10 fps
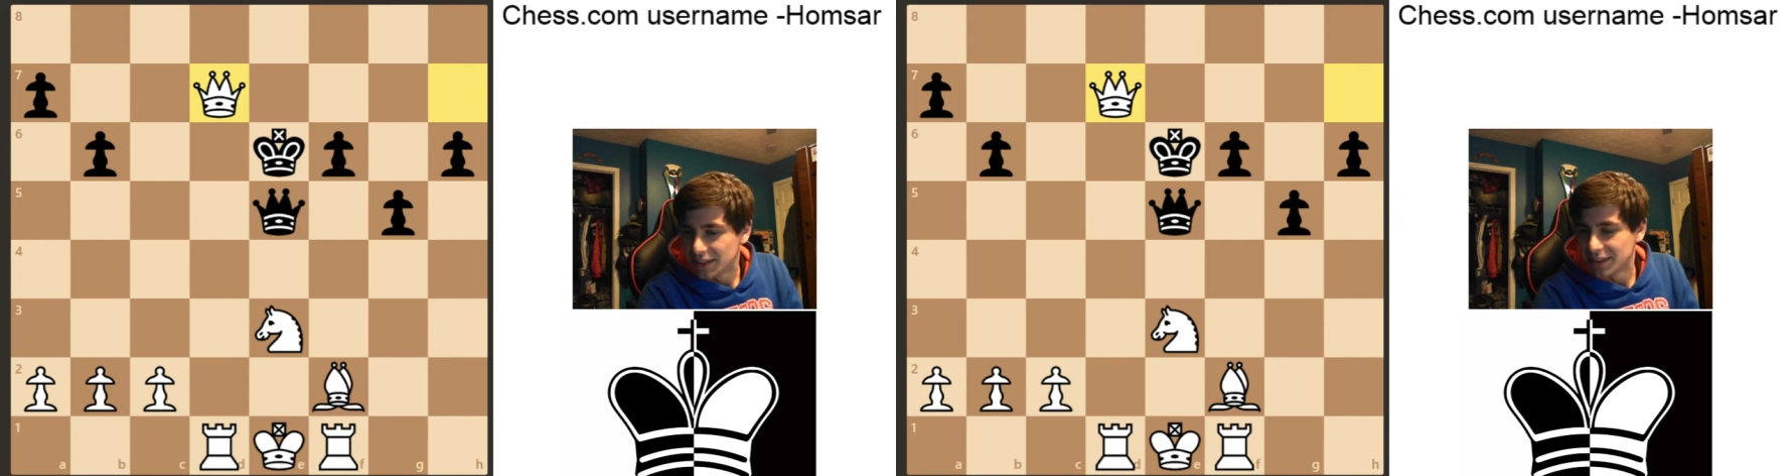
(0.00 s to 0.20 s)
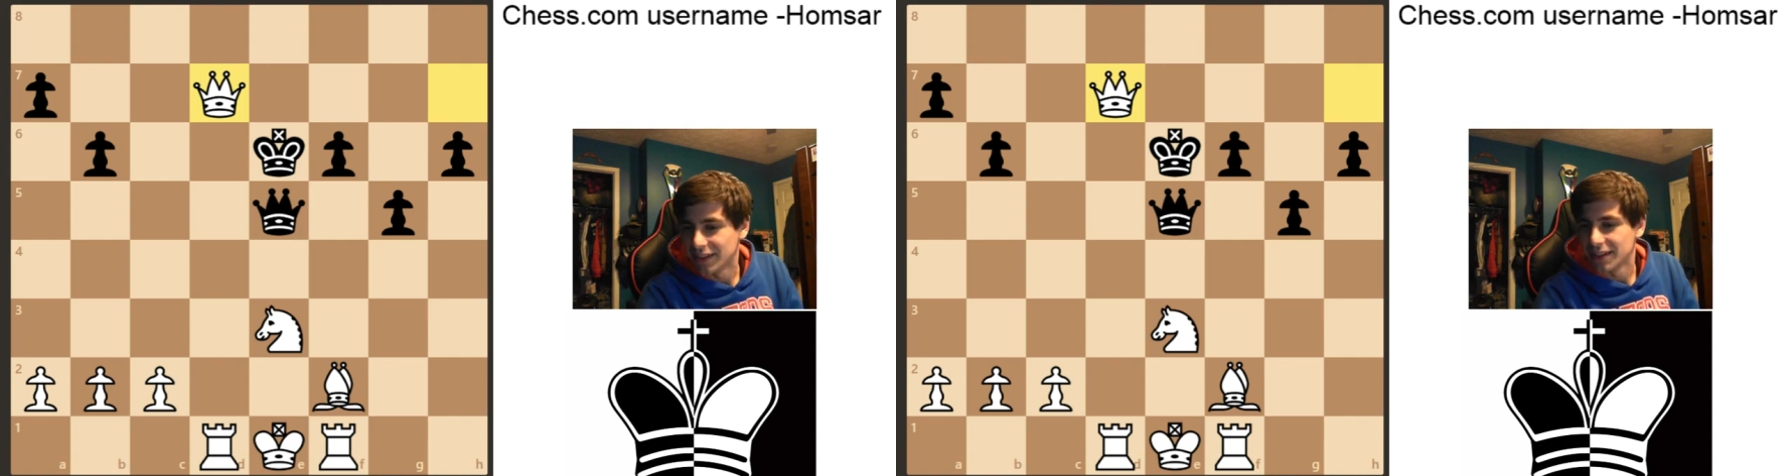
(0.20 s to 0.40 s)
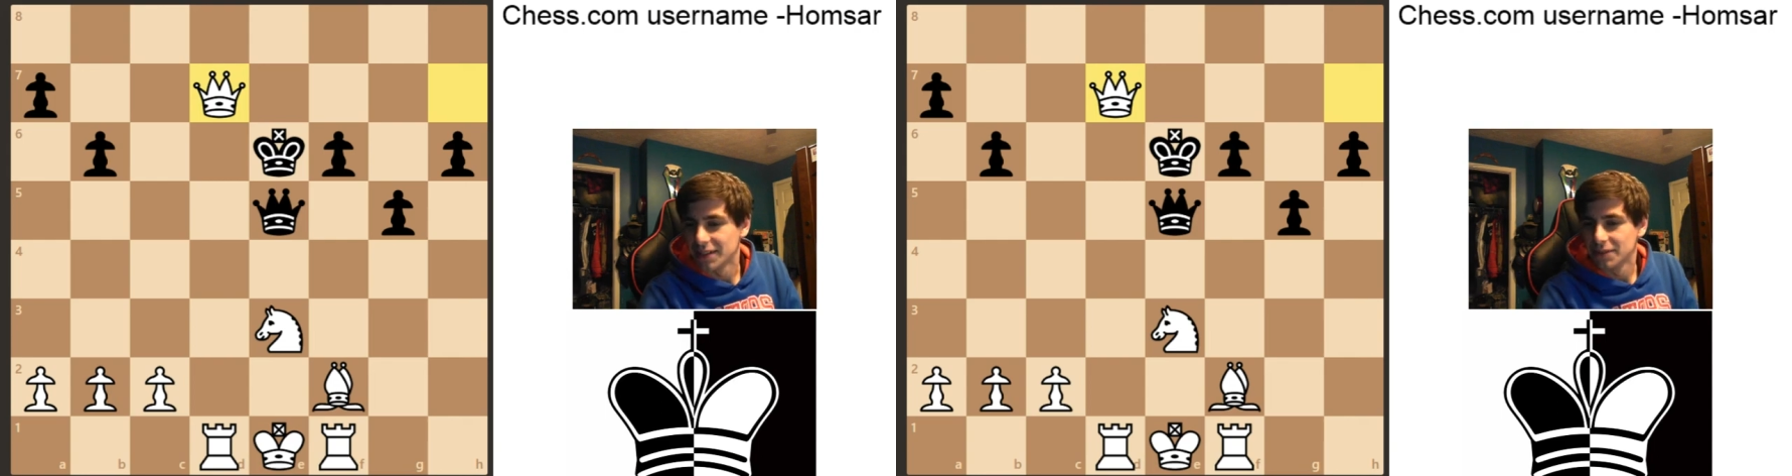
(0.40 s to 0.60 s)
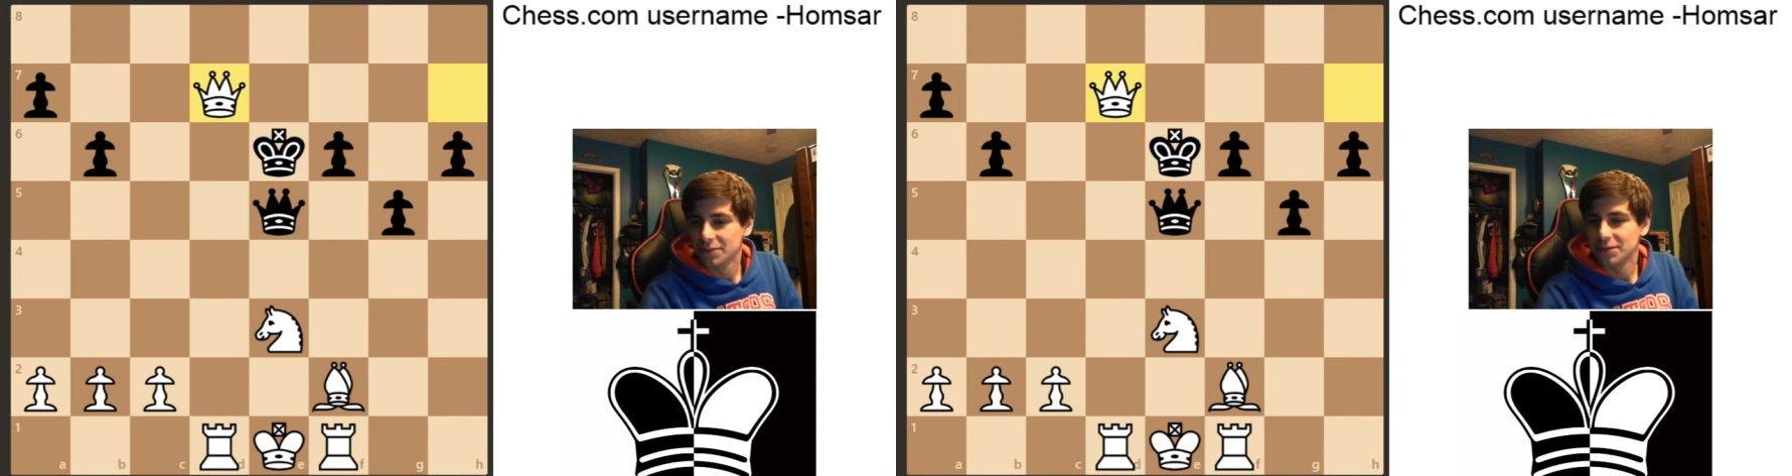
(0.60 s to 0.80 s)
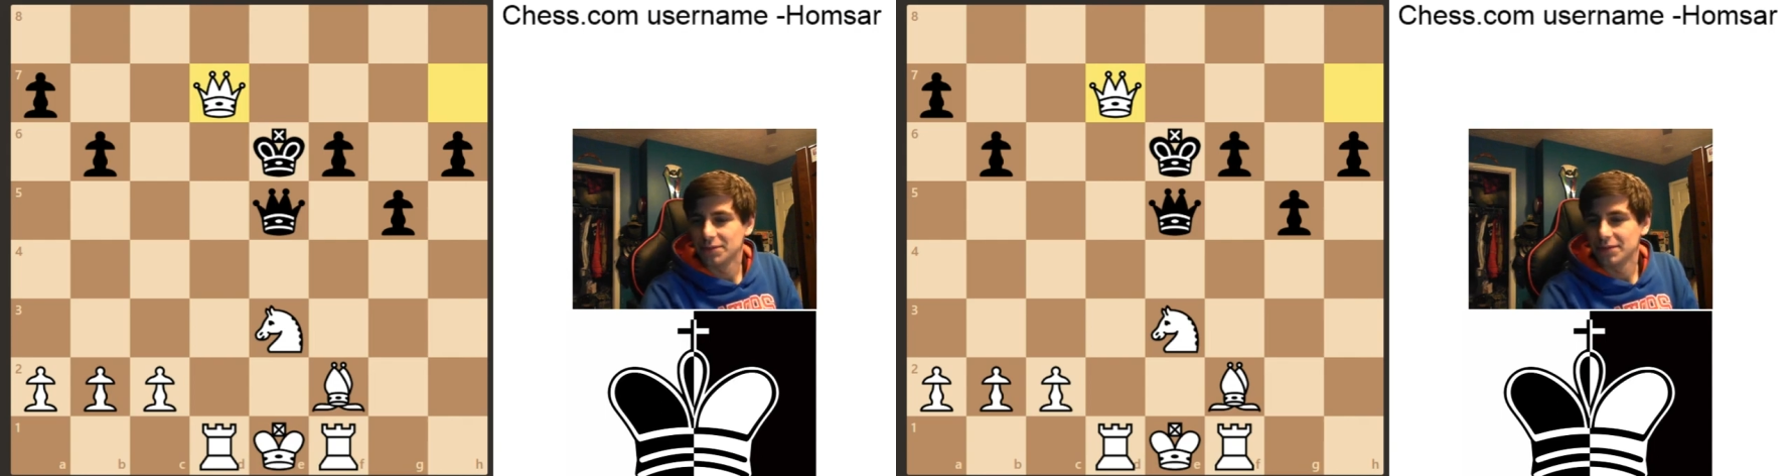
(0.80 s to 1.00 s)
Okay.
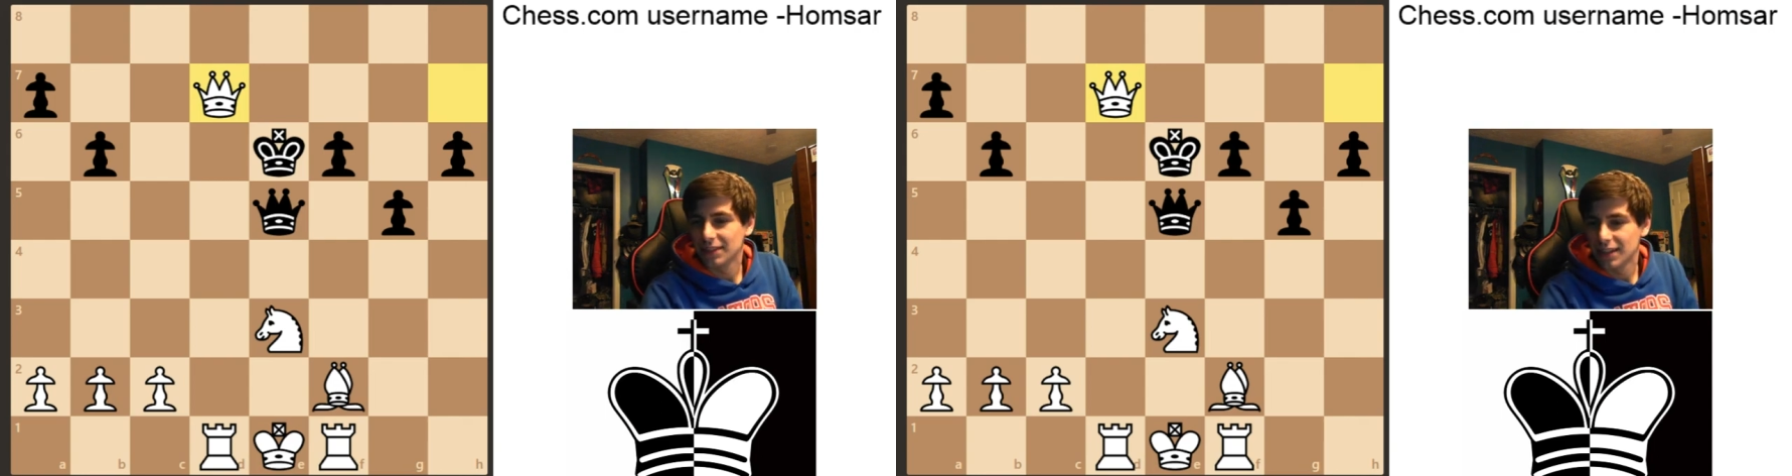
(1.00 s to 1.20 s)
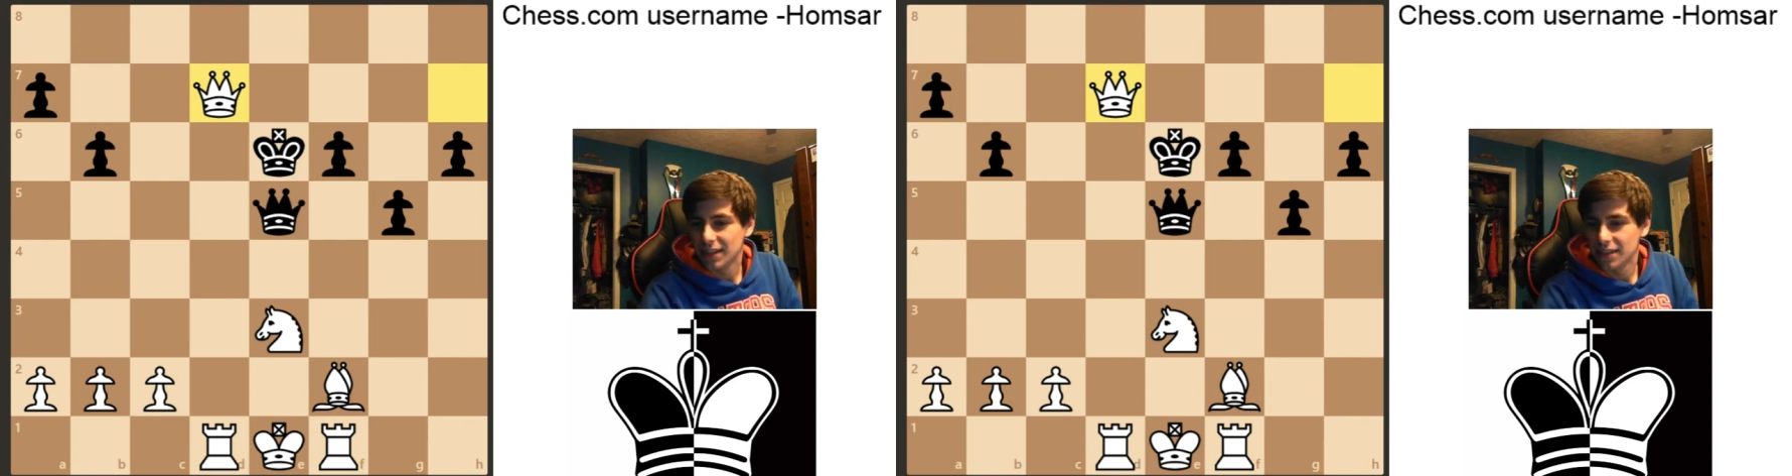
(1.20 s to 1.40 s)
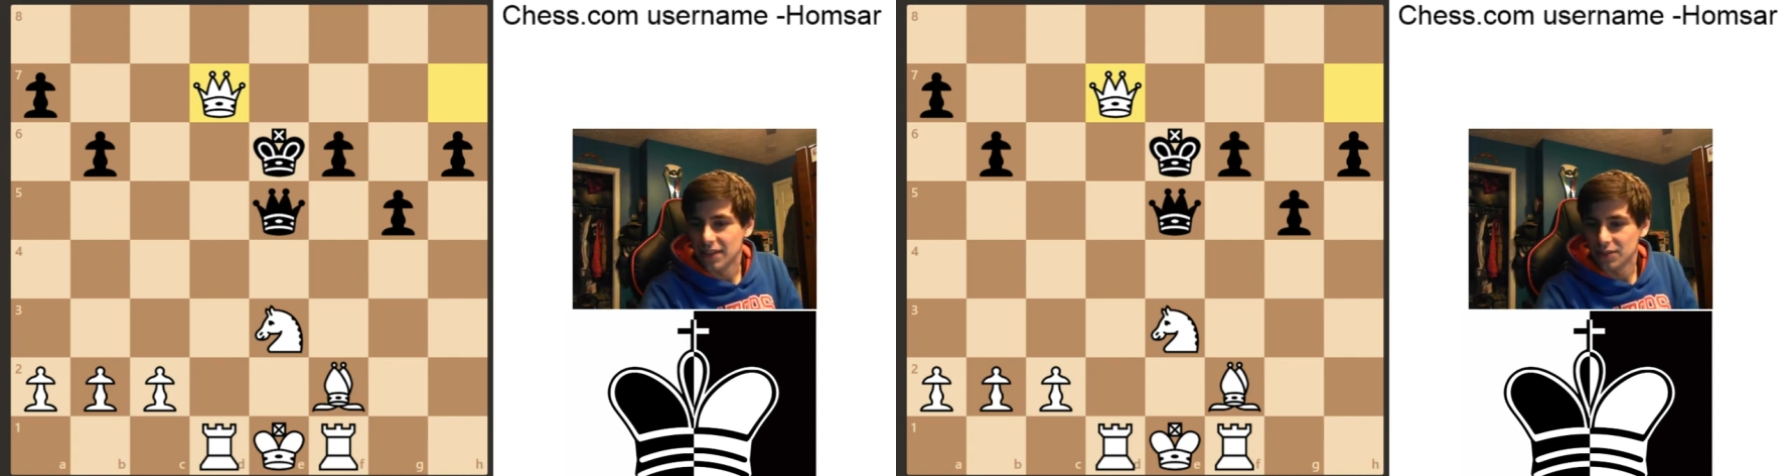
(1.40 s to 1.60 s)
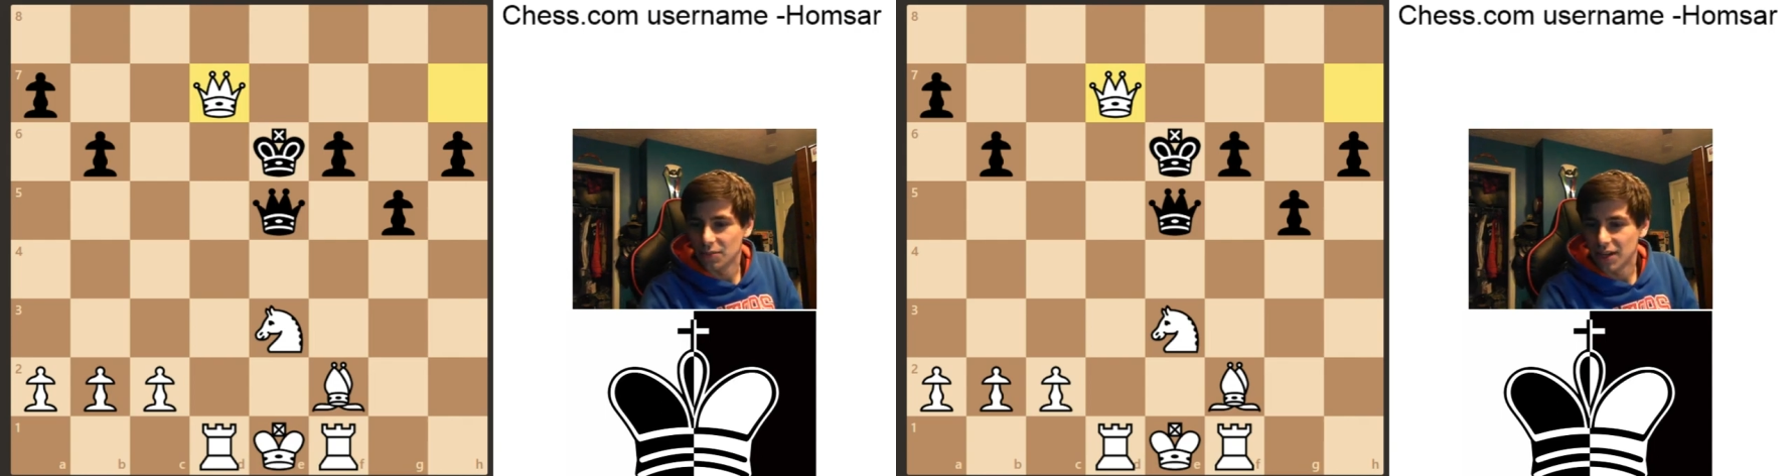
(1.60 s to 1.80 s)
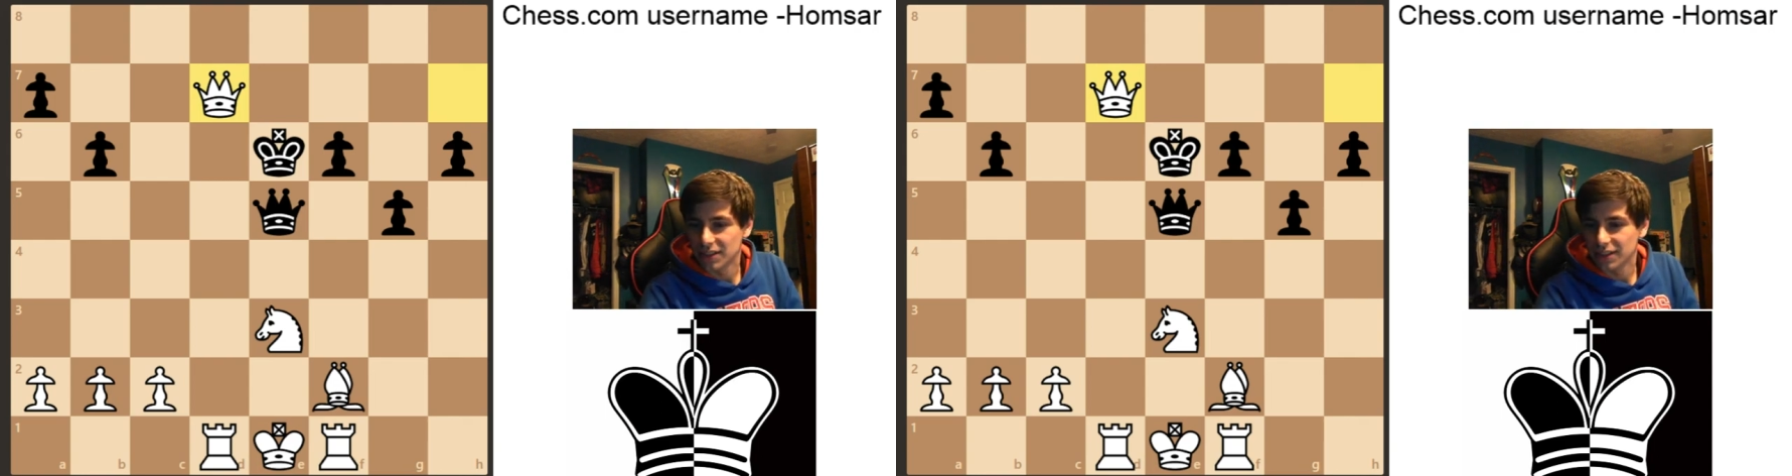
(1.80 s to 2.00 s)
Thanks for
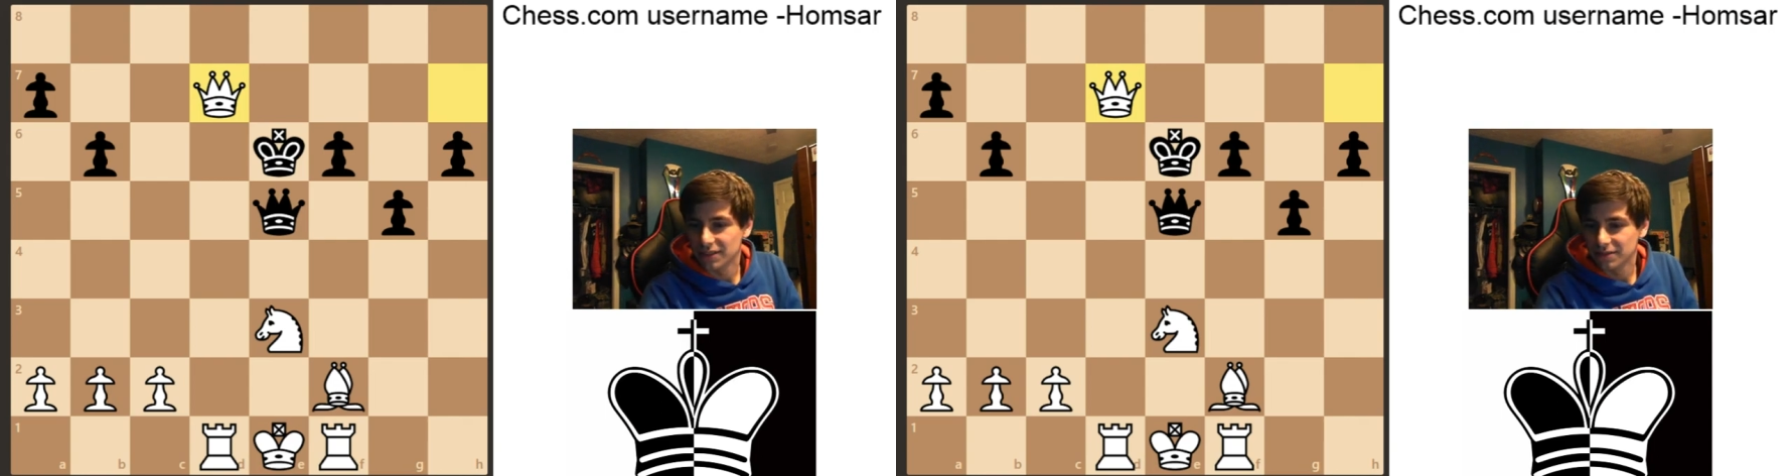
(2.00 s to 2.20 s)
watching.